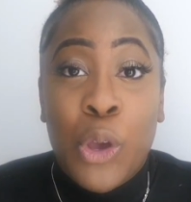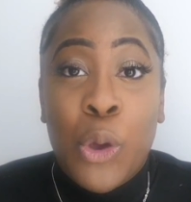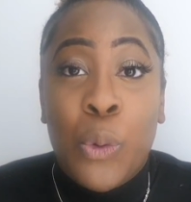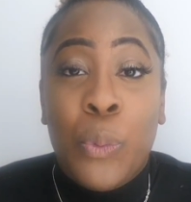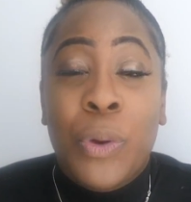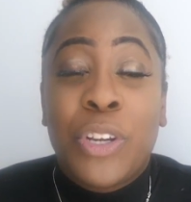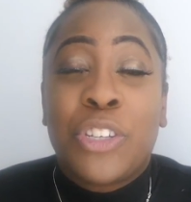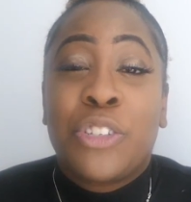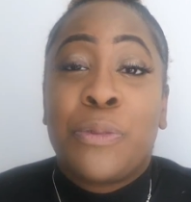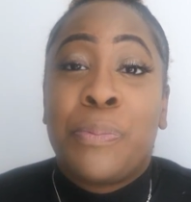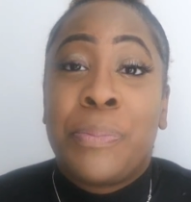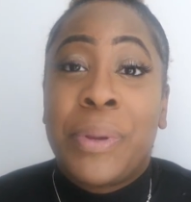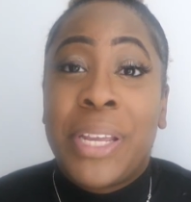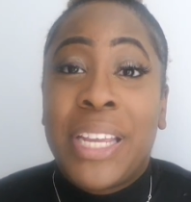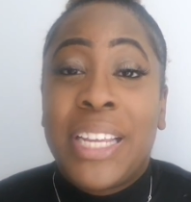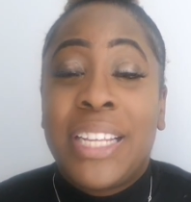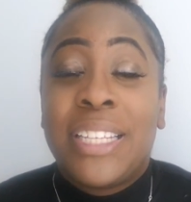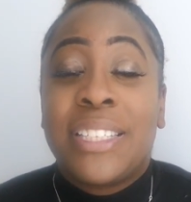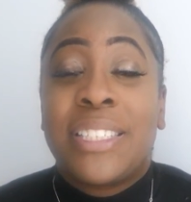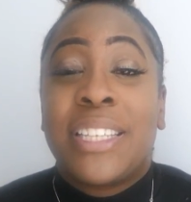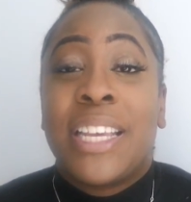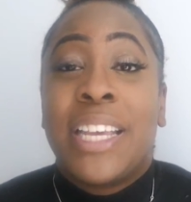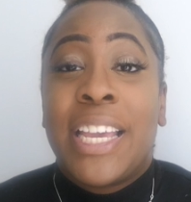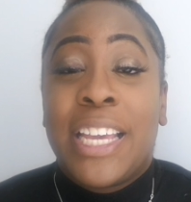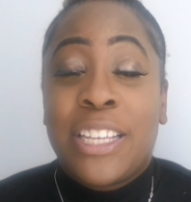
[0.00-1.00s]
which
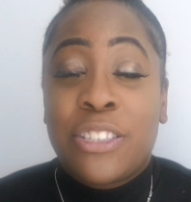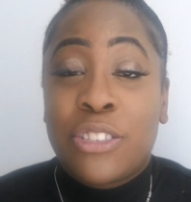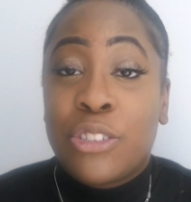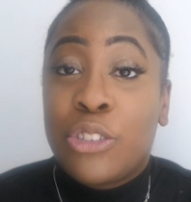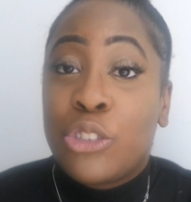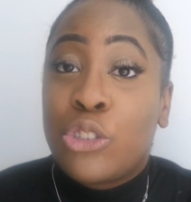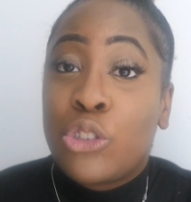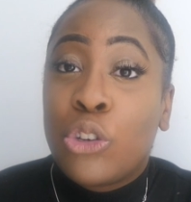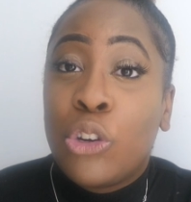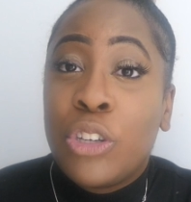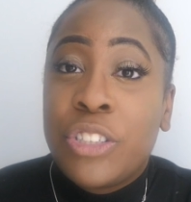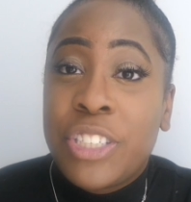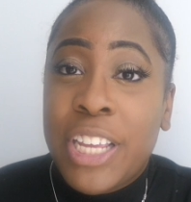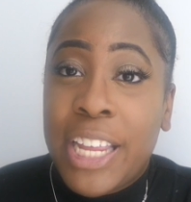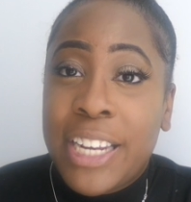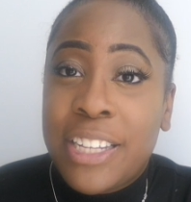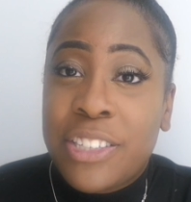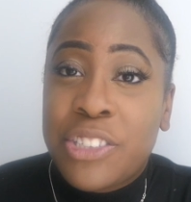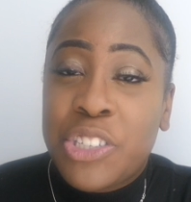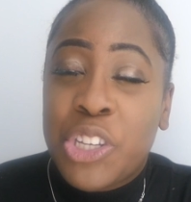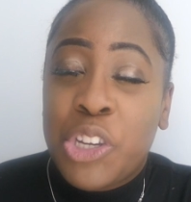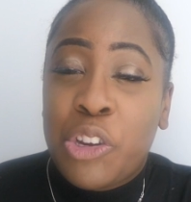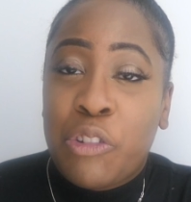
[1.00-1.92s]
means it's an assured tenancy